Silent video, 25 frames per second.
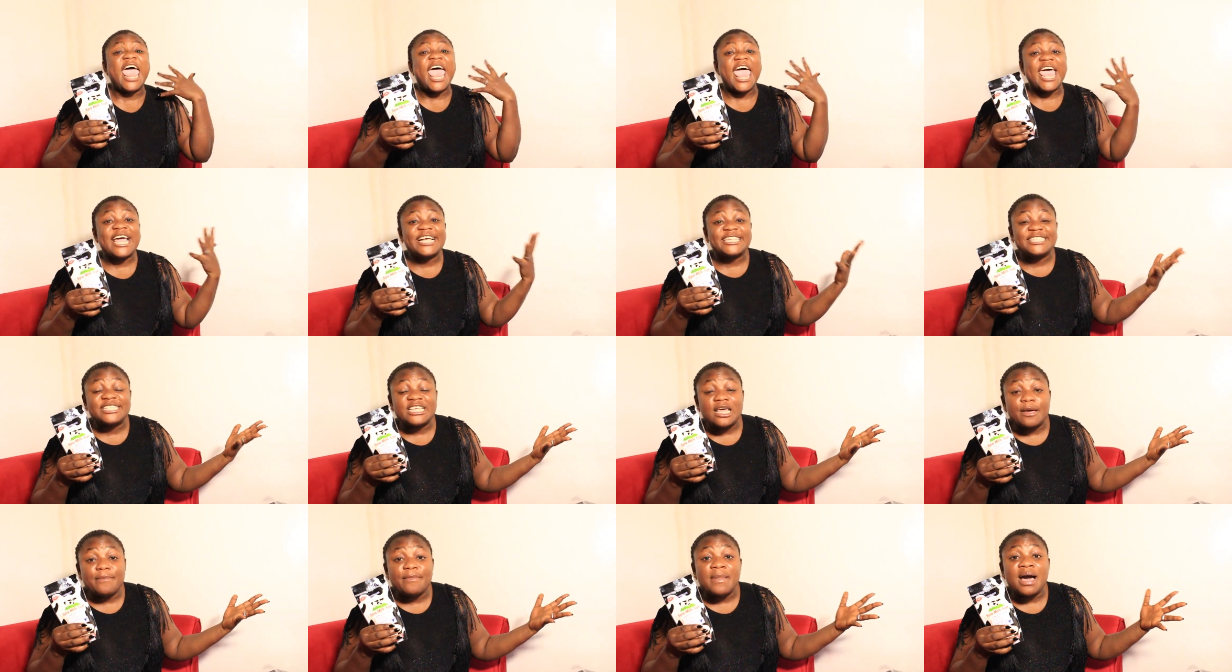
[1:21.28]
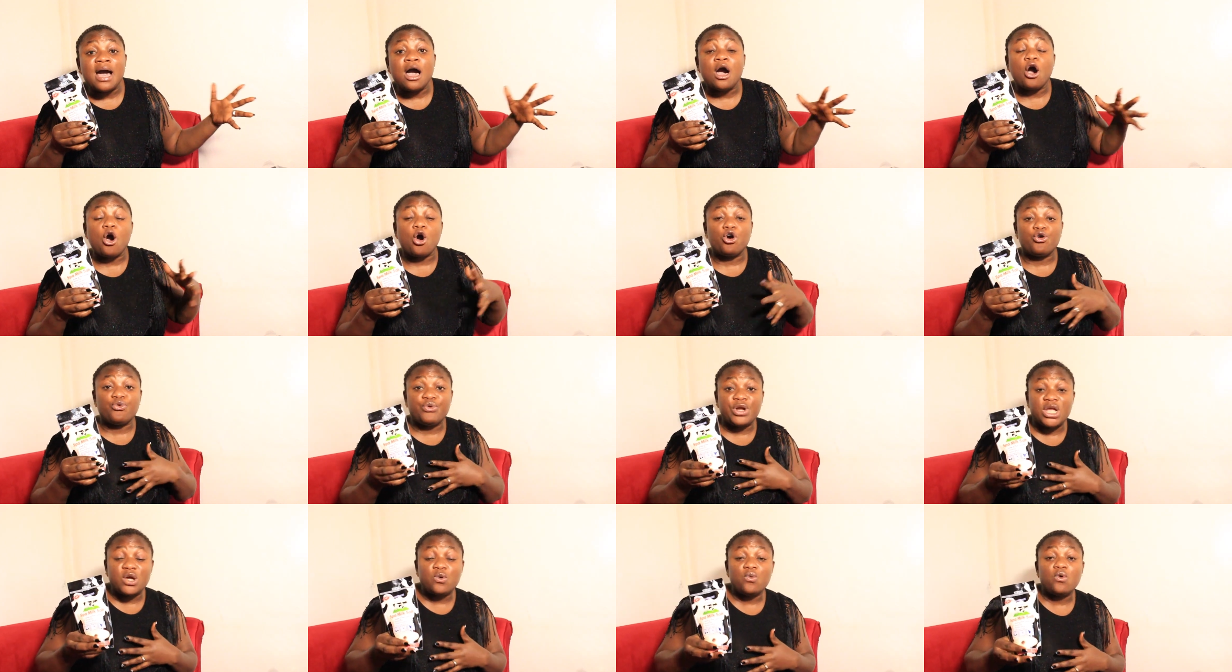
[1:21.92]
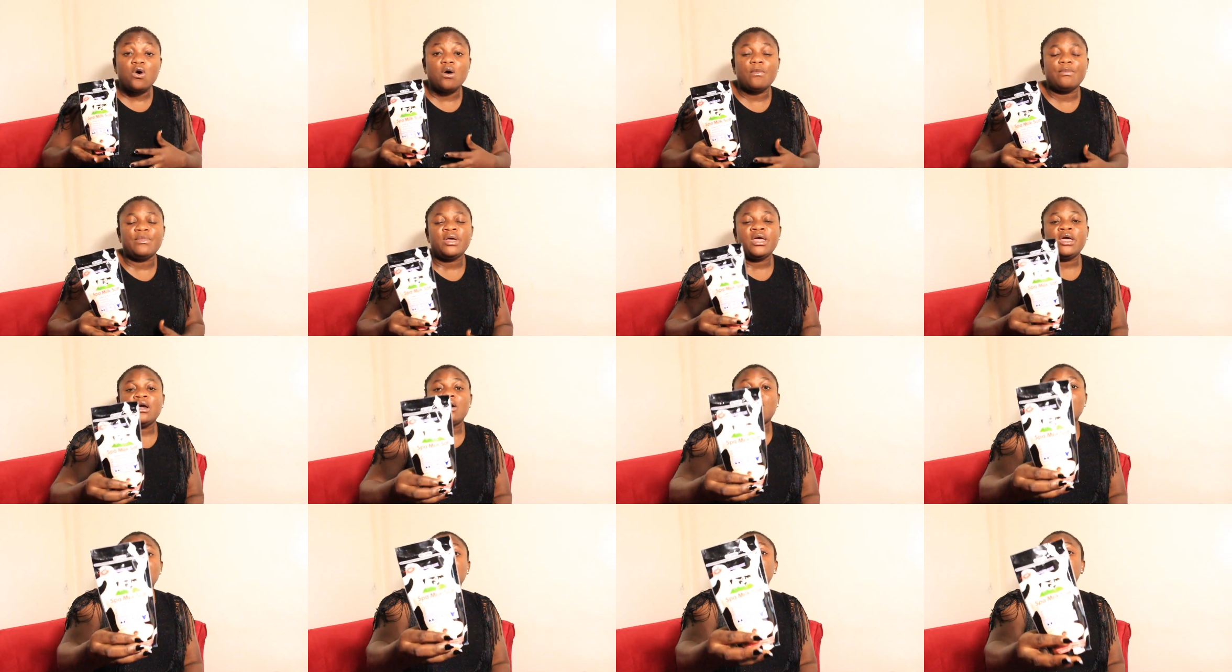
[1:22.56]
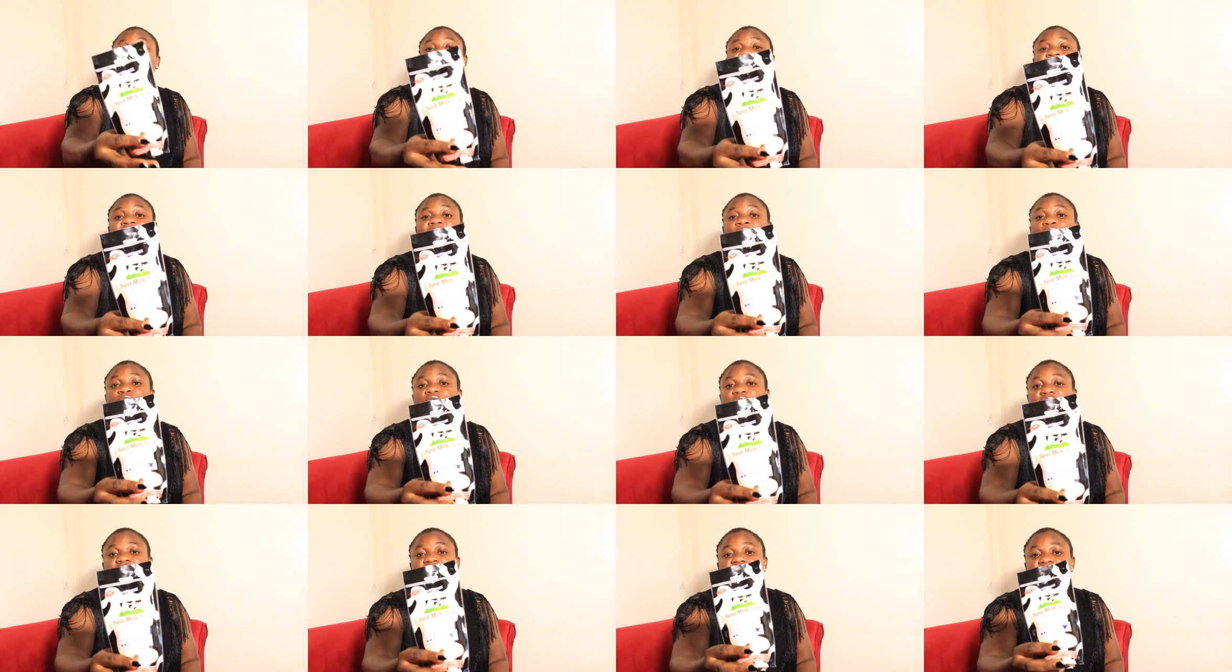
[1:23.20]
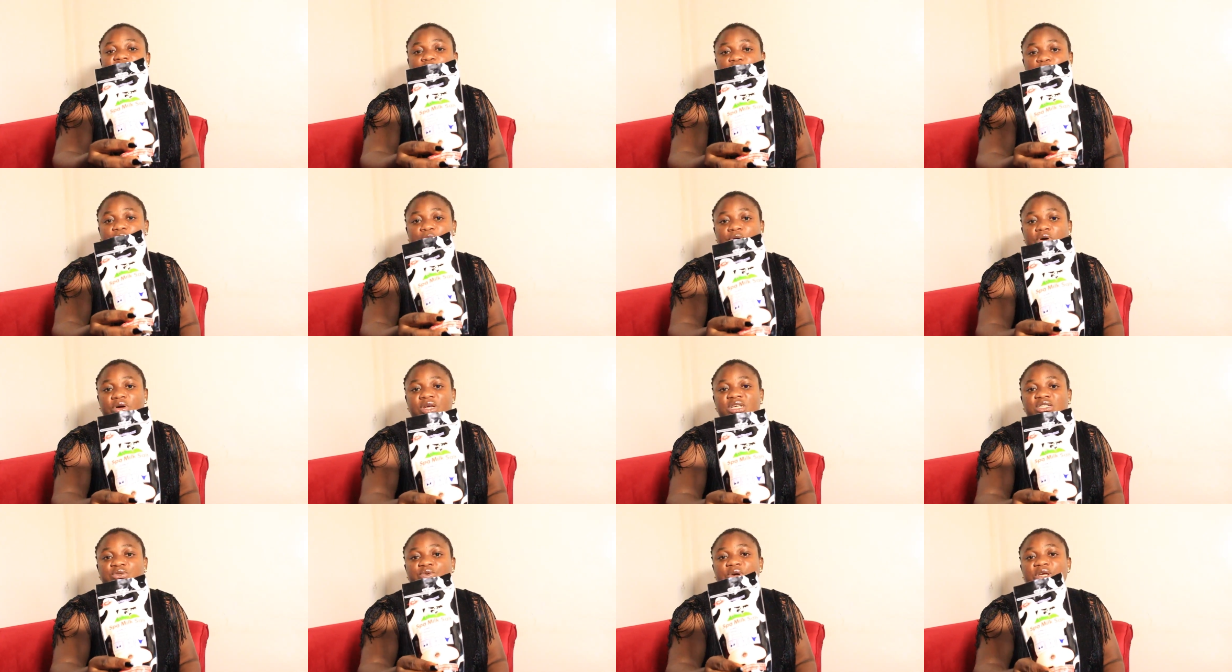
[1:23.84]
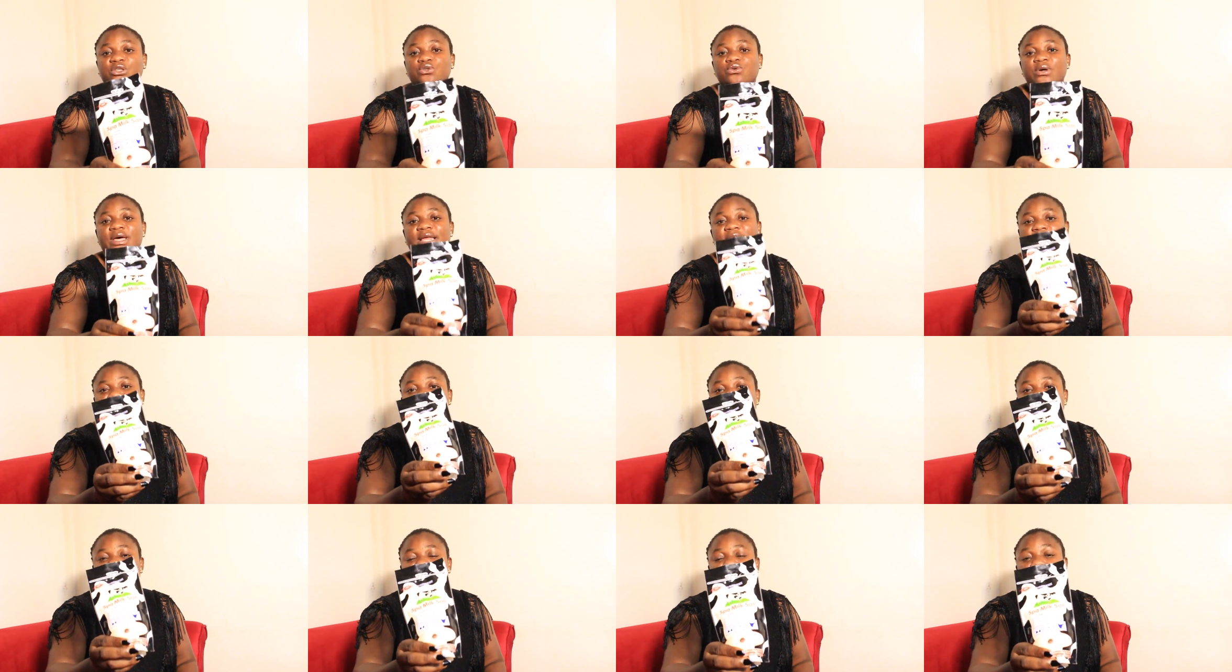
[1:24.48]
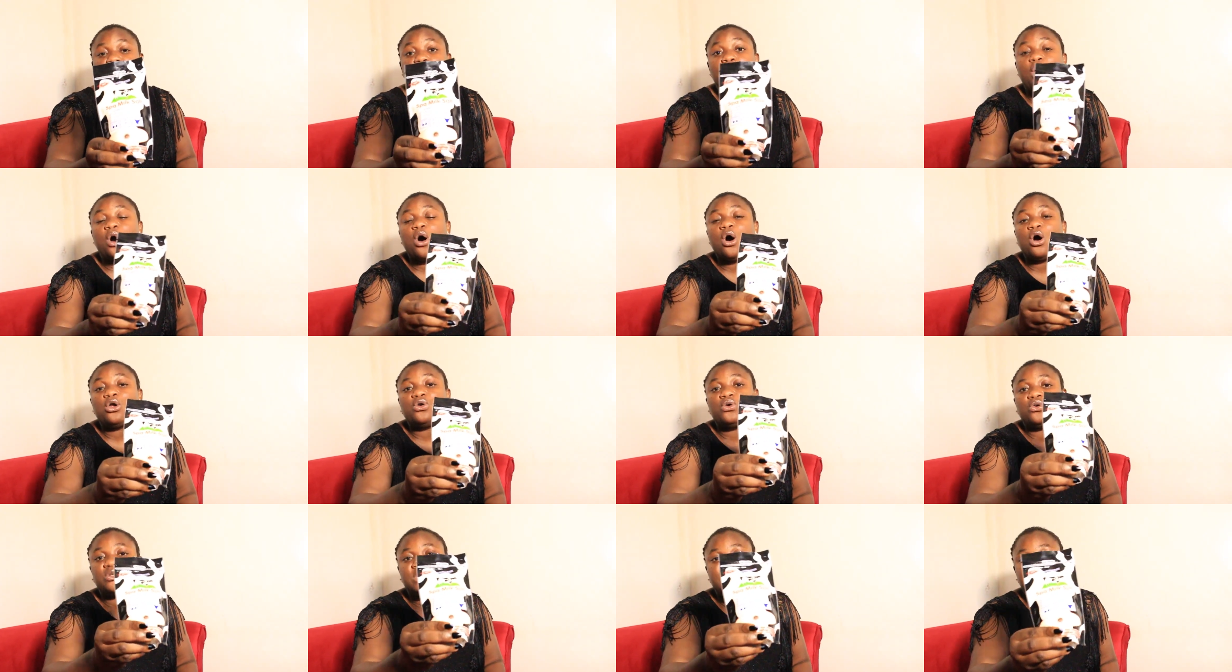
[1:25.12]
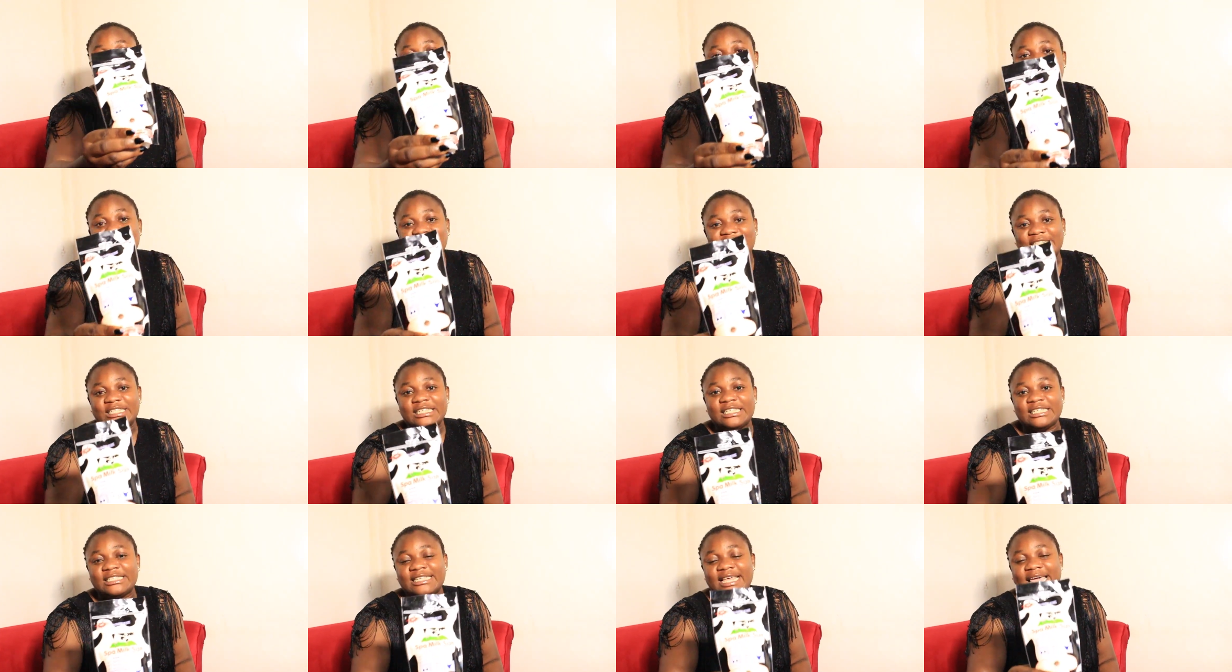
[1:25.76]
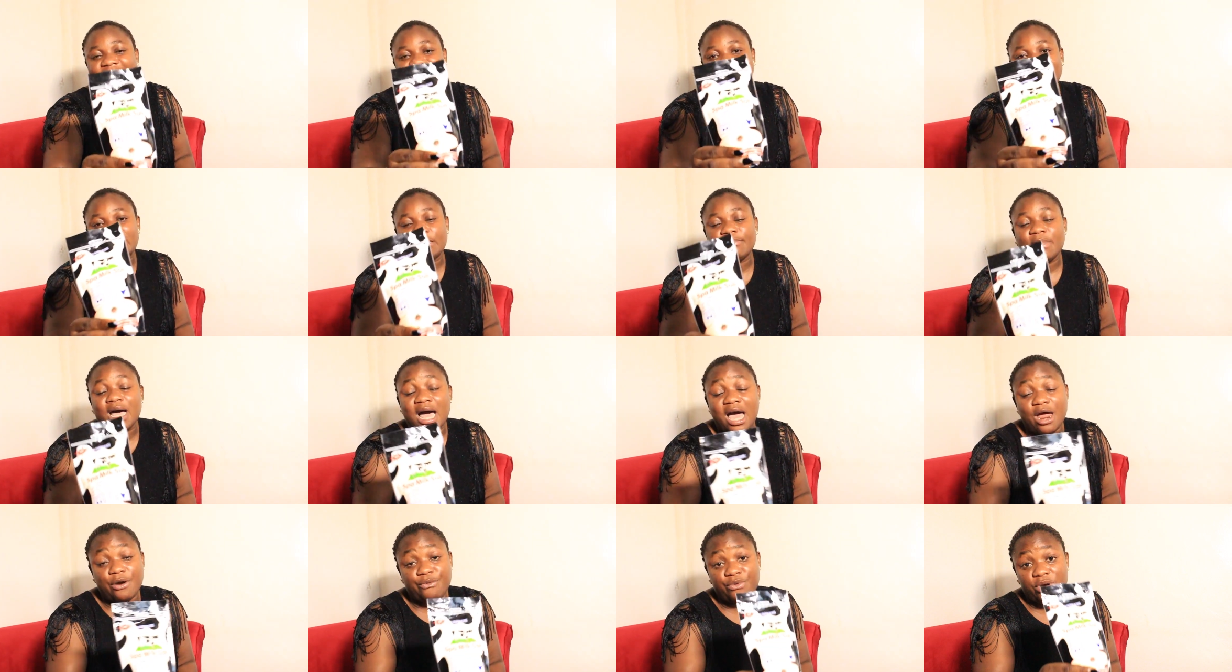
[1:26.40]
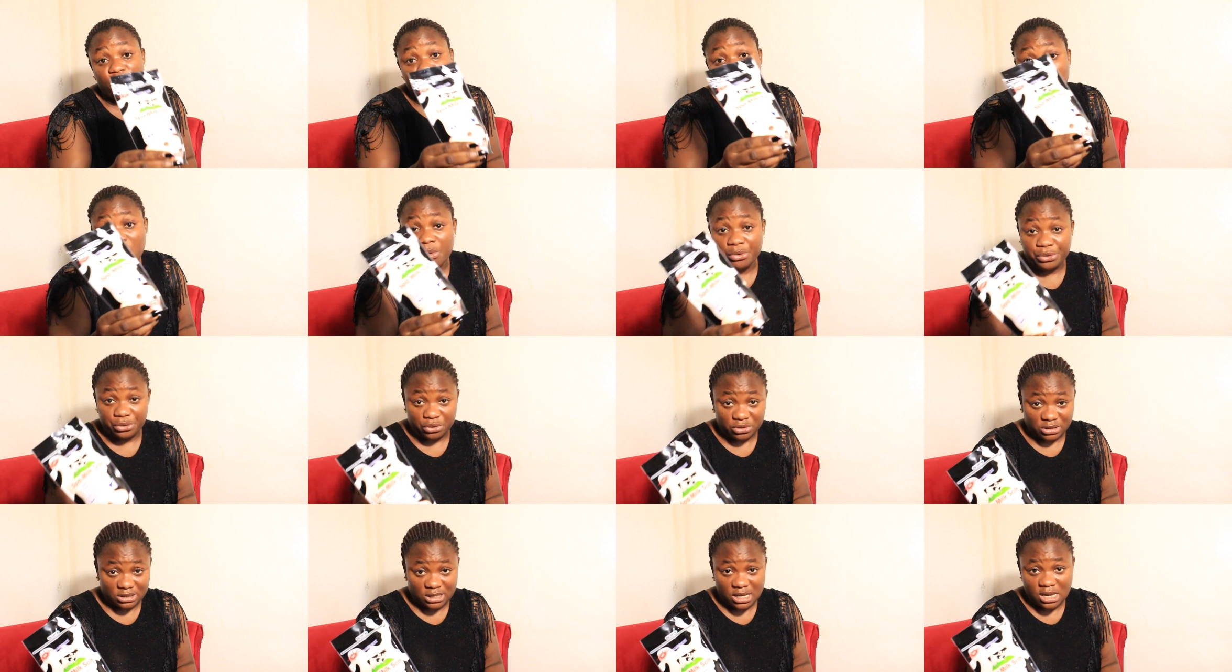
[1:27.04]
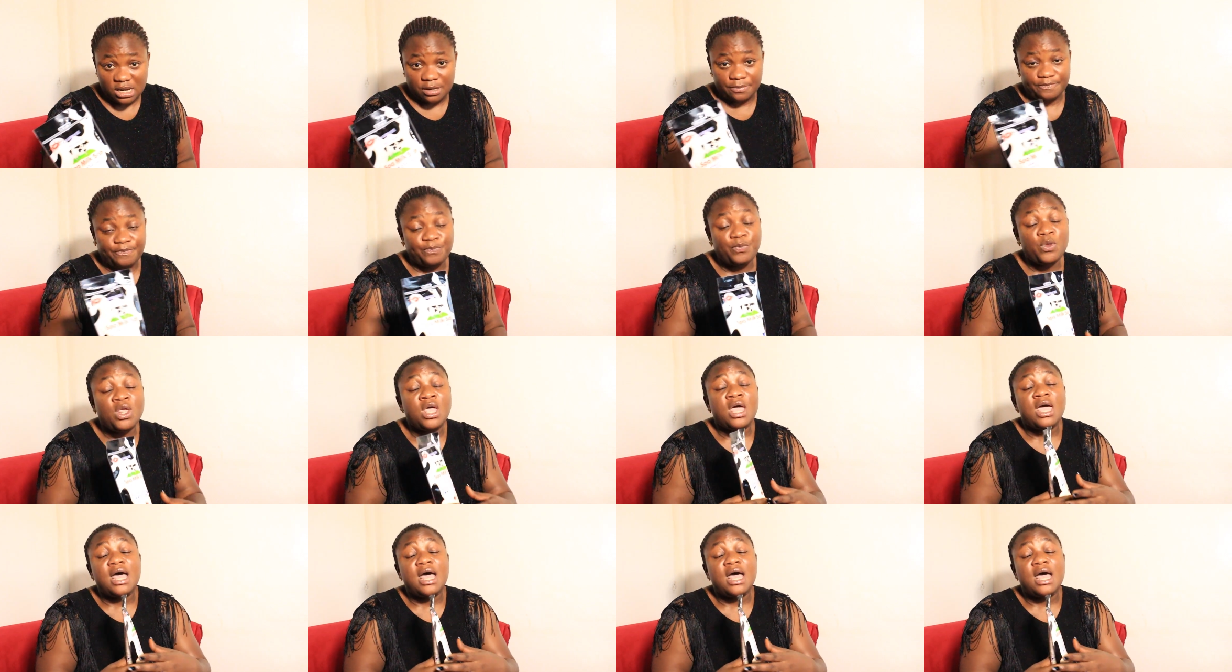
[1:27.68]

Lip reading: eczema or ringworm. Constant using this product is going to eliminate you all those heat rashes, eczema and ringworm on your skin.